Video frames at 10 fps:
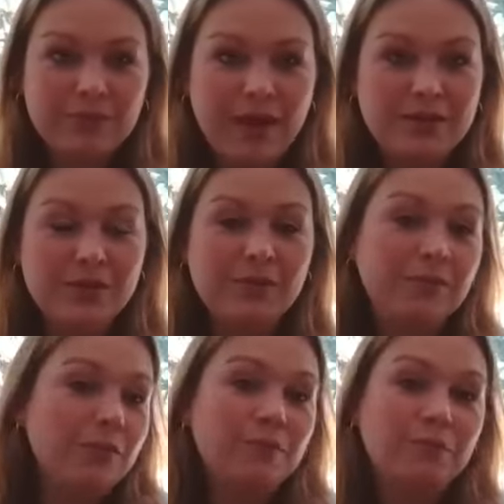I
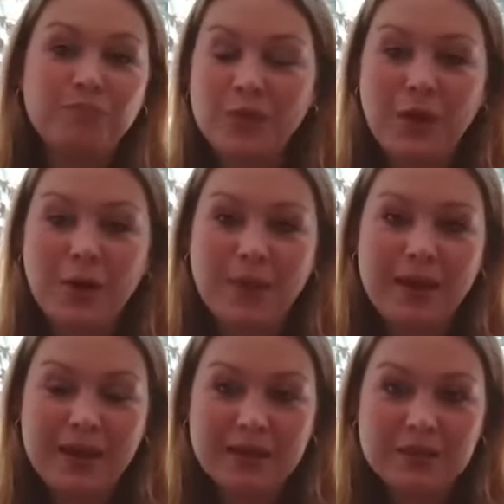don't, you know,
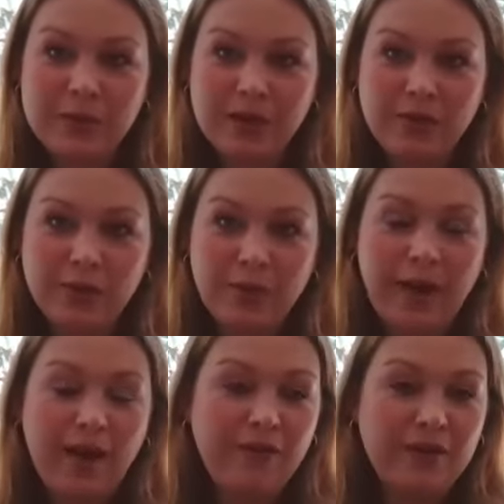I can't speak on their
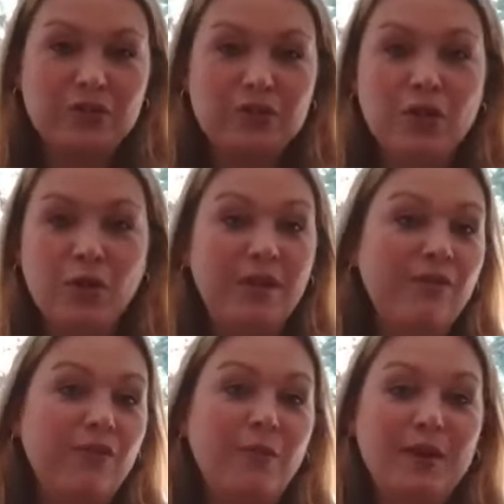behalf. I just know the
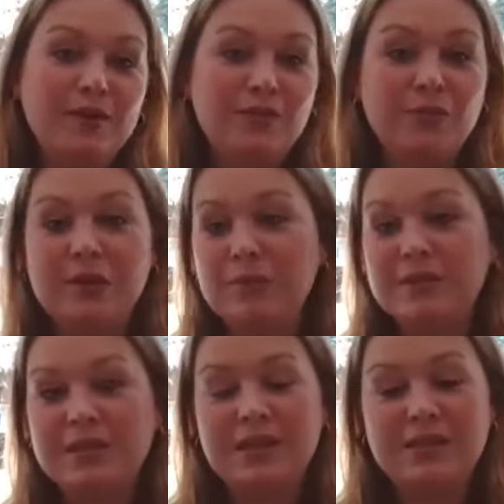information we
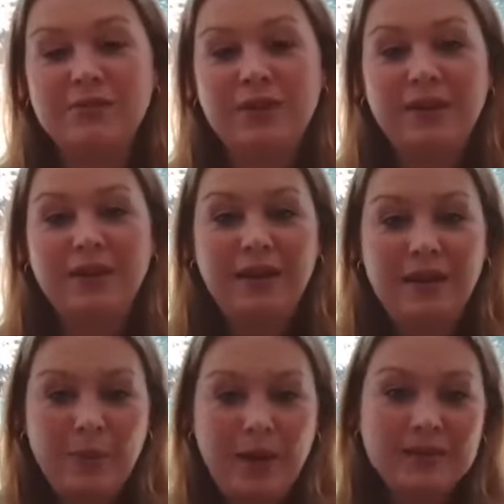receive
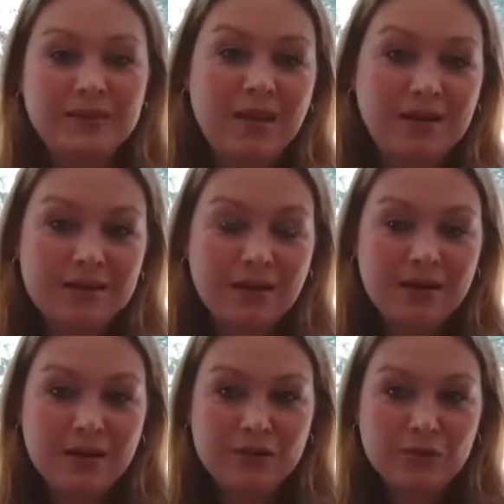and pass along to
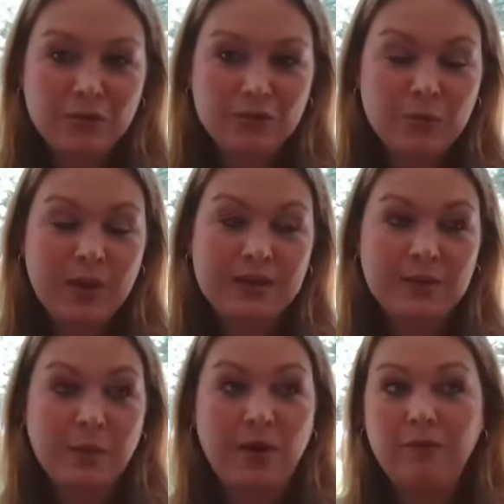our customers
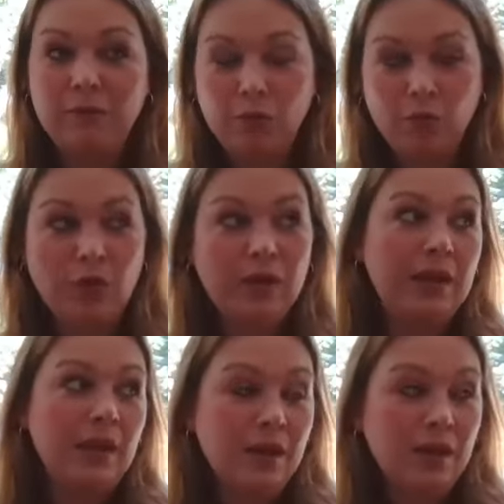based upon
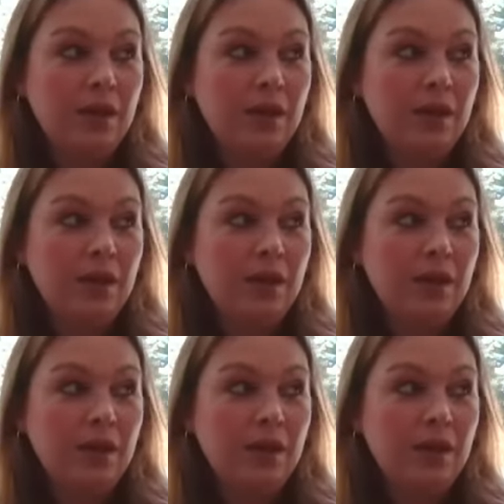really